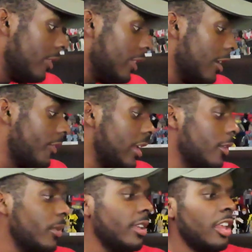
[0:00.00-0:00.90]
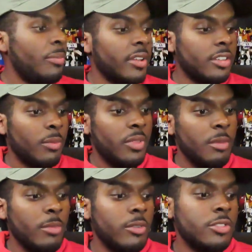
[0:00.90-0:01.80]
Then I finally went ahead and picked up
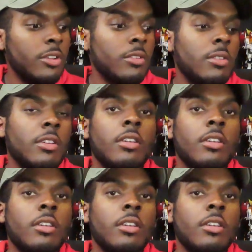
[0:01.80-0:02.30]
the Mojo